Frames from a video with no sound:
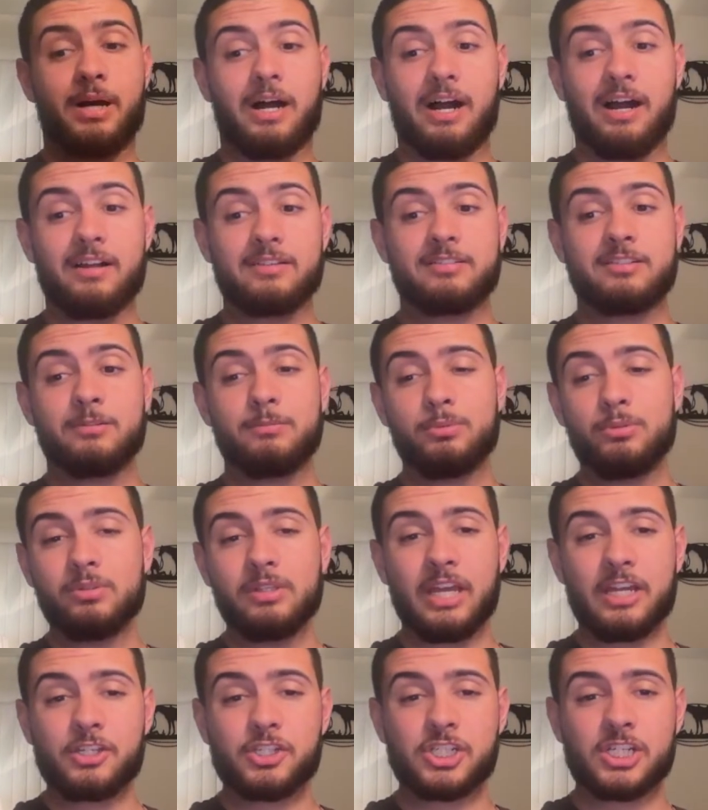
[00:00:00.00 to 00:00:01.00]
possible
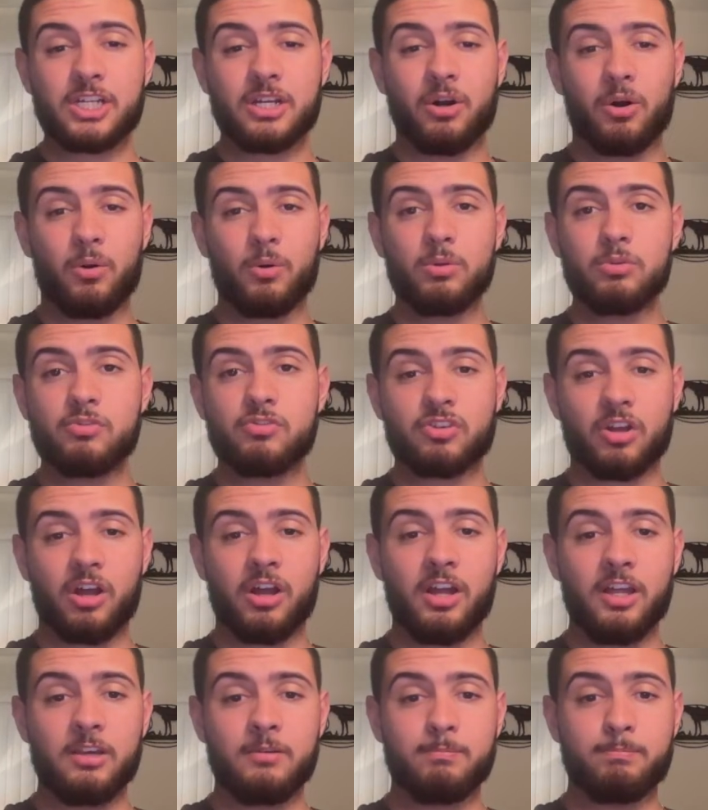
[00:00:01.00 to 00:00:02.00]
that she holds
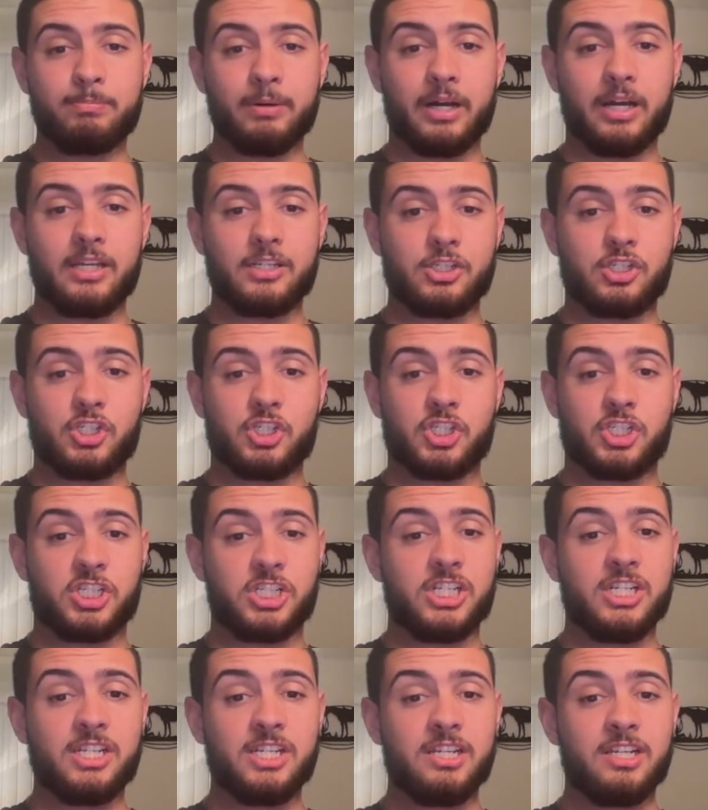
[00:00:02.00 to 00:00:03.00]
on, but
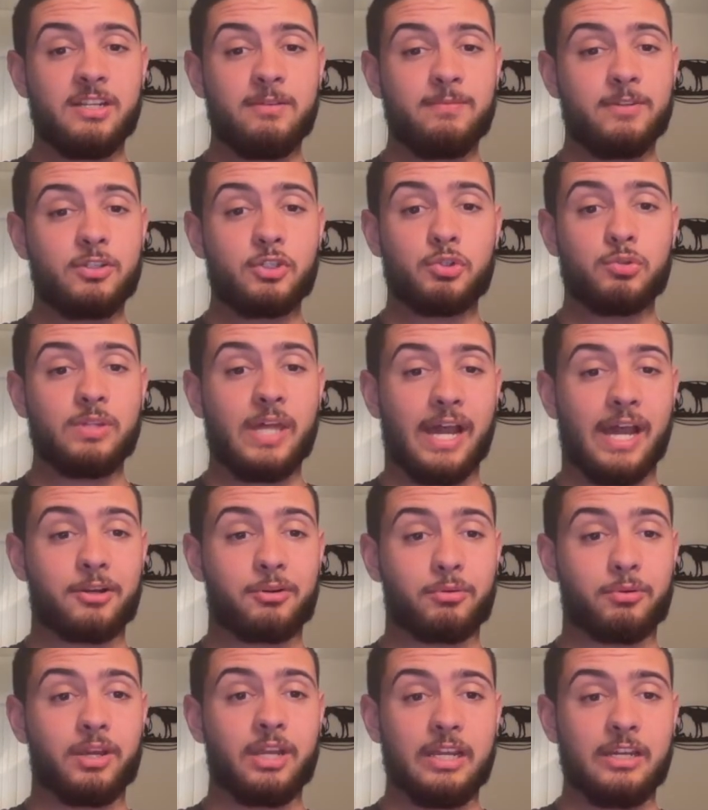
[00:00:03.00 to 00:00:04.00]
she didn't even do that
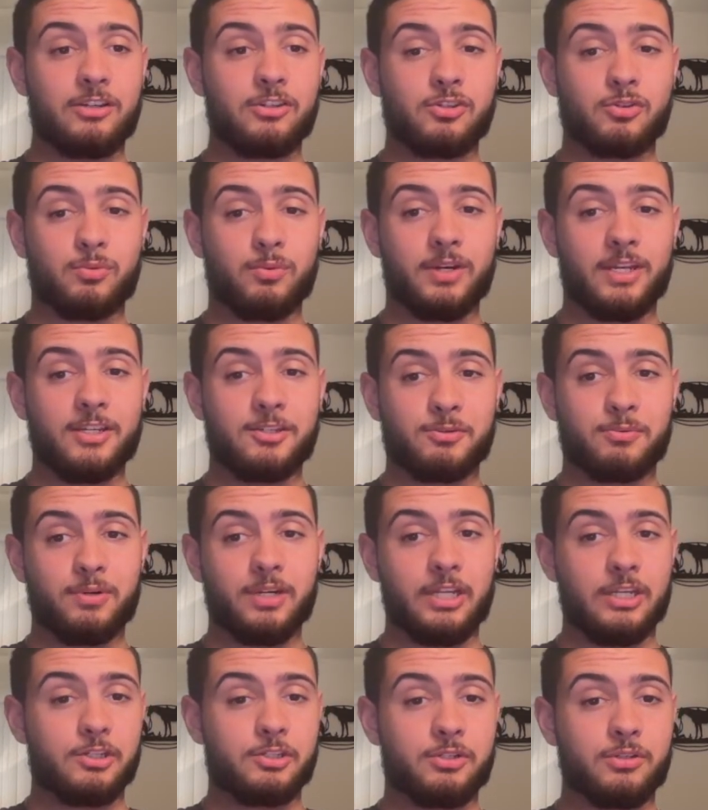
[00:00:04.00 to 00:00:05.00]
great in
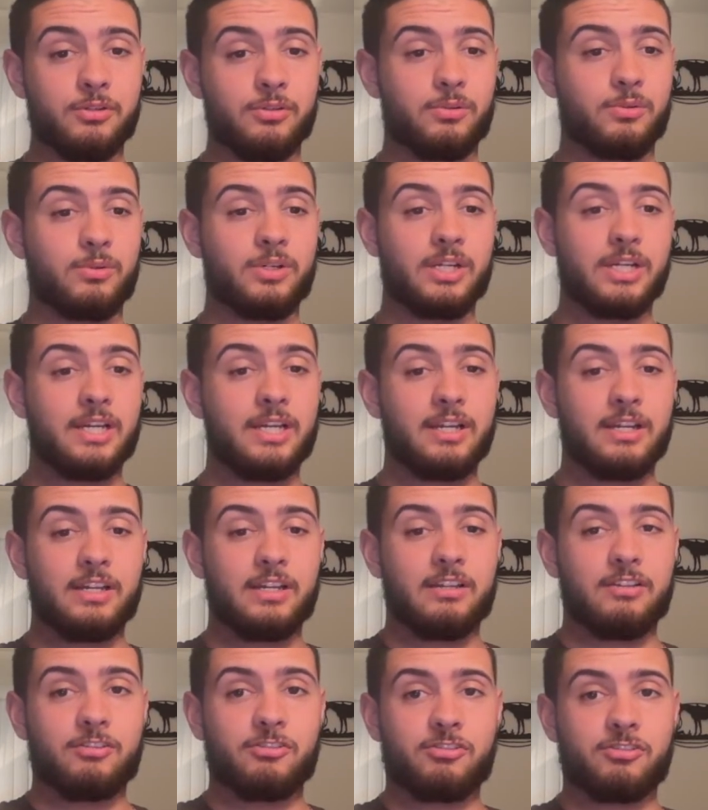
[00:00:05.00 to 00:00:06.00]
2022.
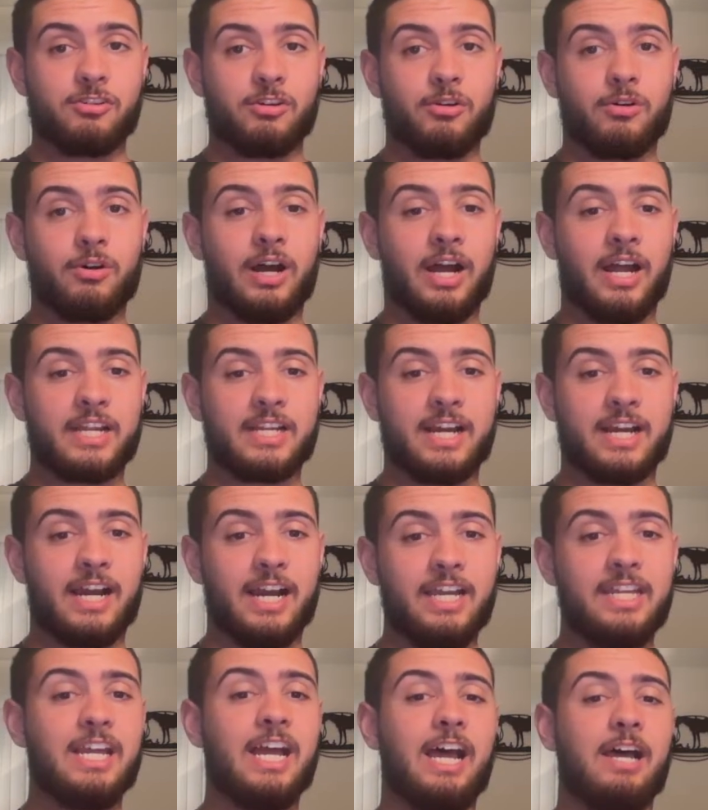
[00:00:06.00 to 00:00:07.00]
So I
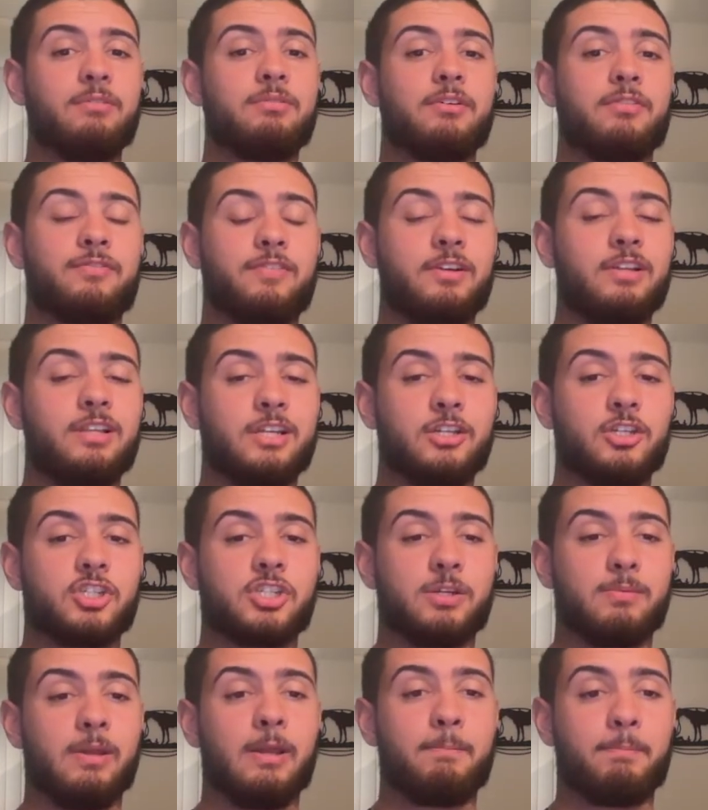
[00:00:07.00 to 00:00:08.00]
kind of have a feeling
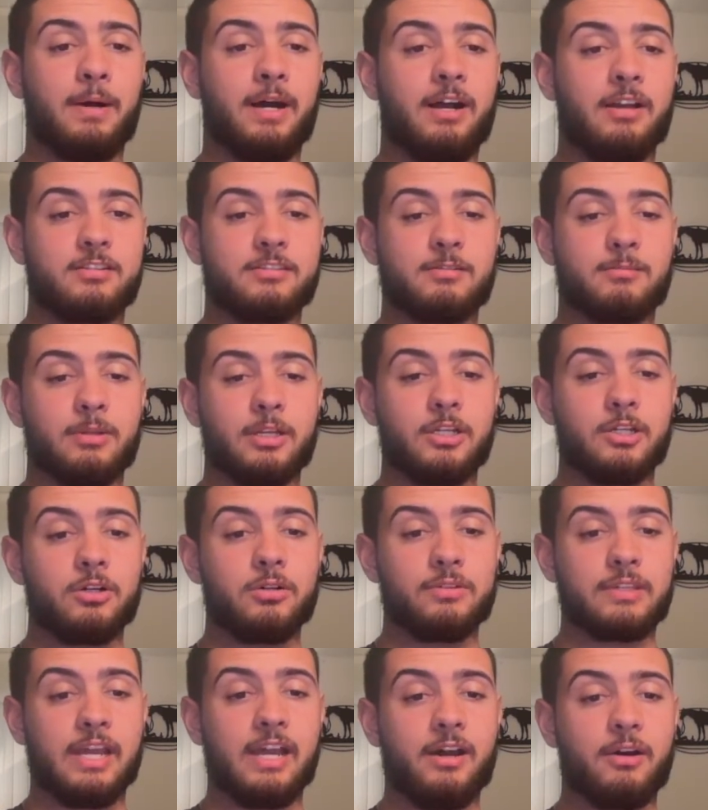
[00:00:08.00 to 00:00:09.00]
she may possibly
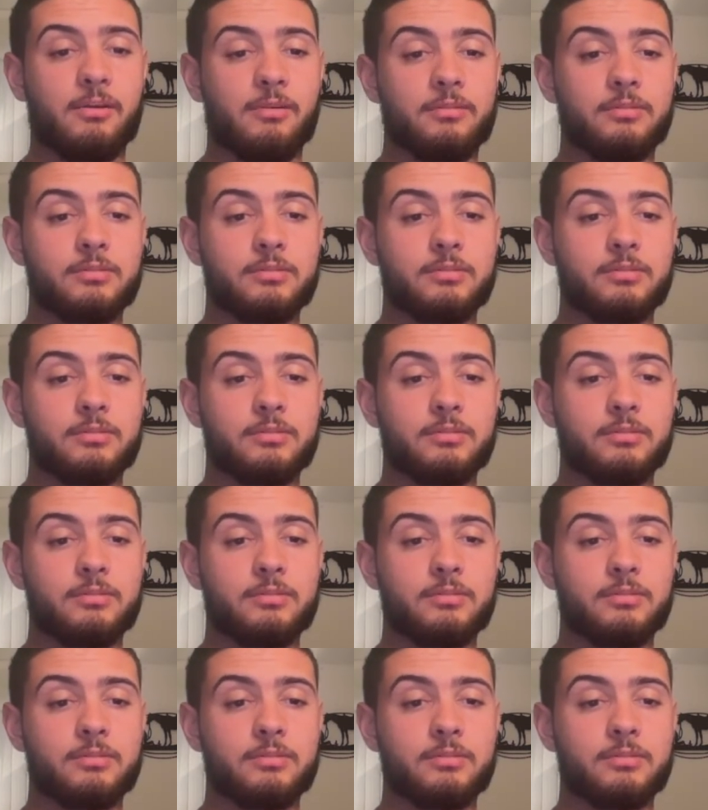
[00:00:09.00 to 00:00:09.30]
go down.